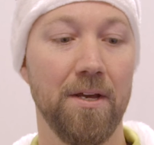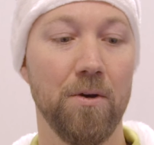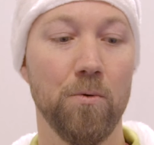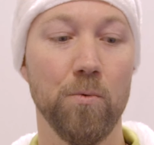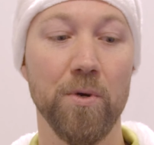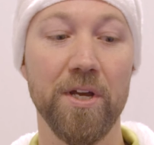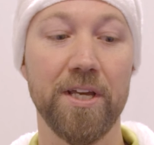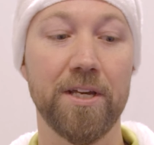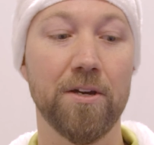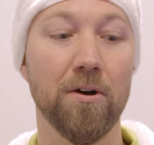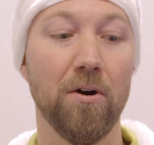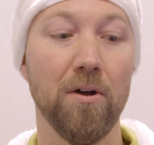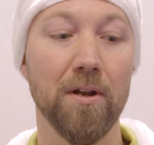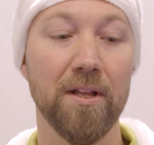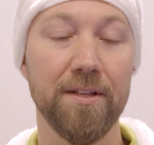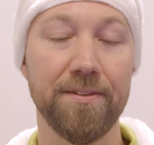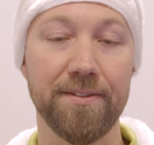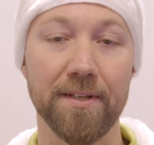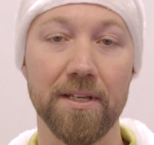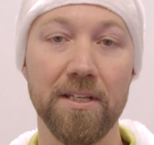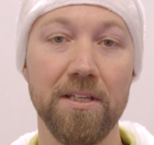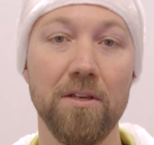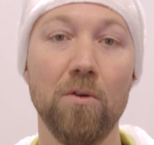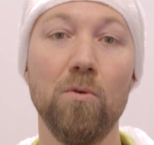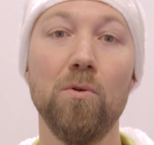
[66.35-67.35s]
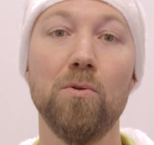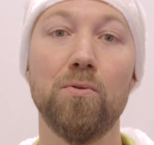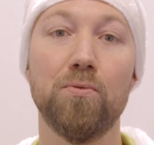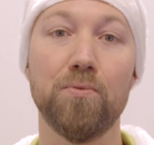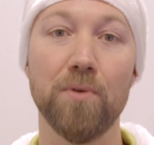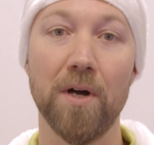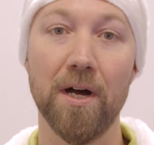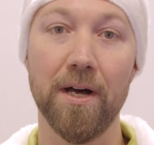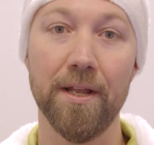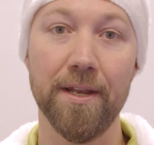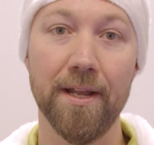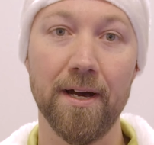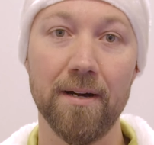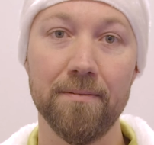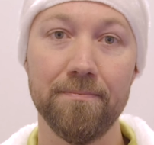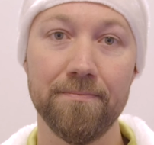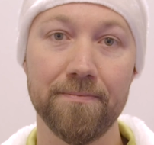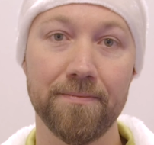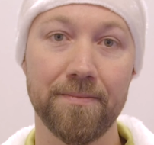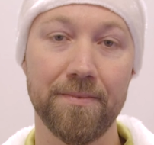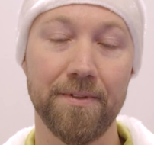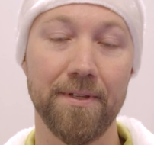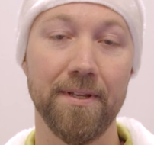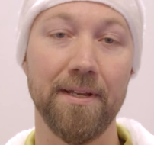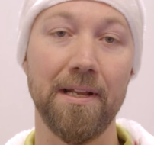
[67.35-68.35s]
We call it julstjärna
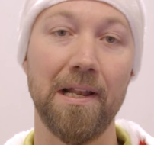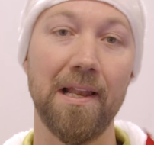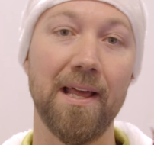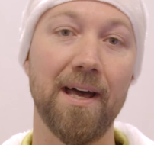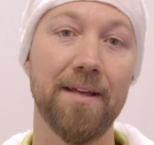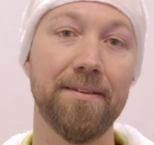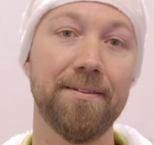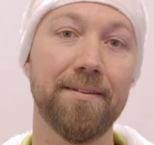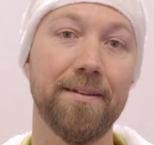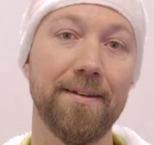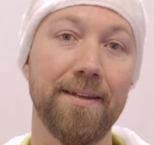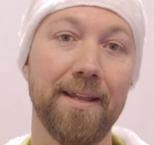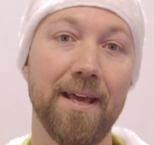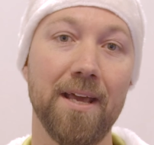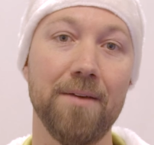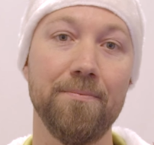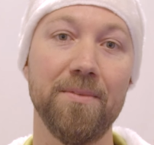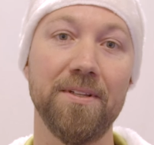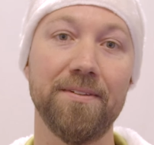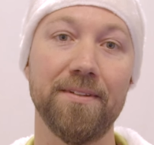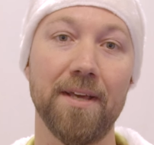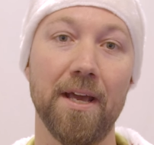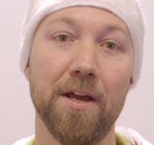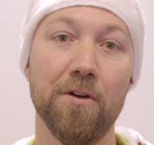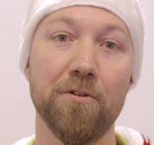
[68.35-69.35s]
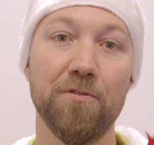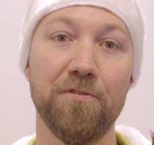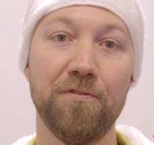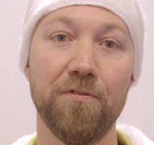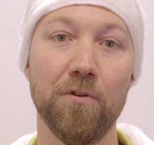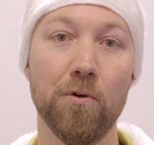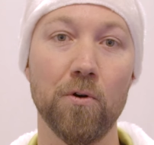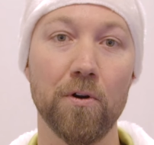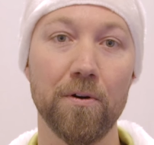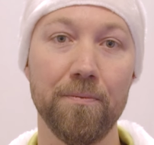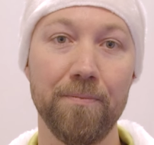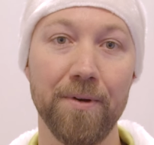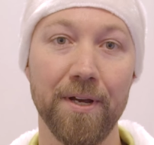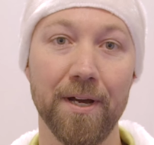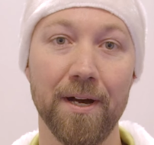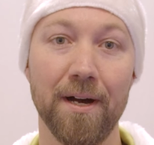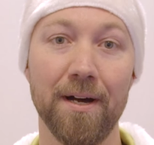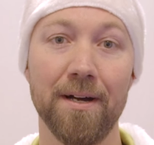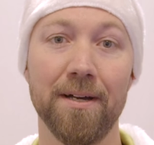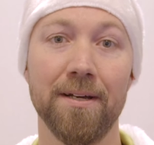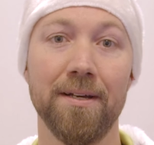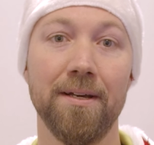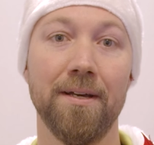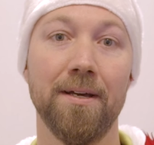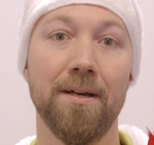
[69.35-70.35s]
the Latin name is
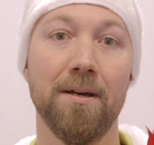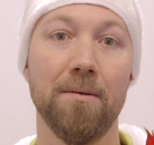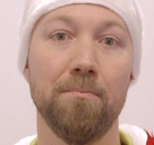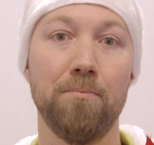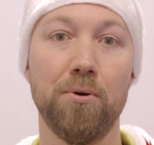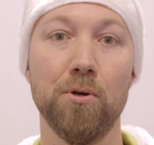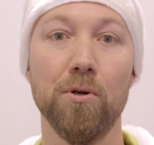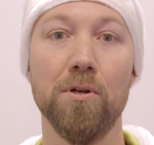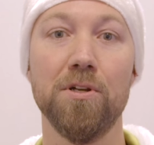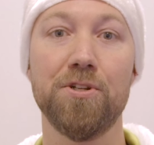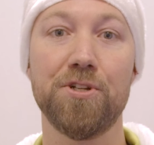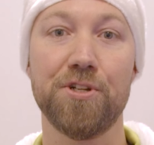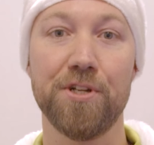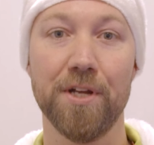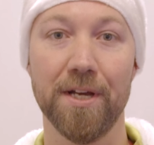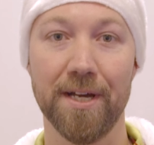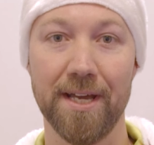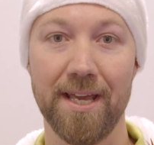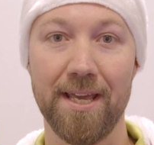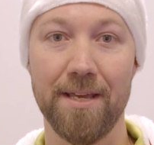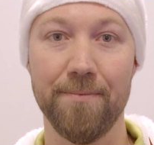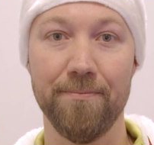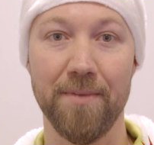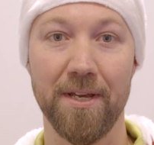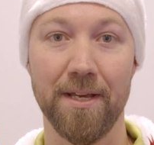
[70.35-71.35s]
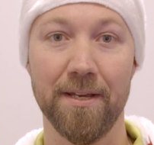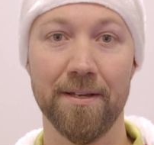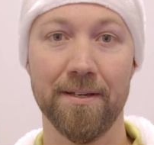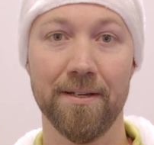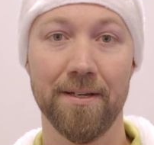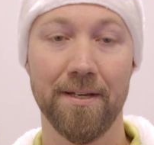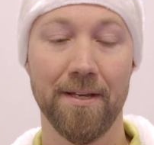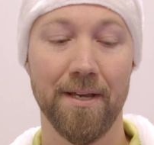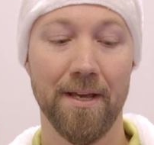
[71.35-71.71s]
Euphorbia pulcherrima.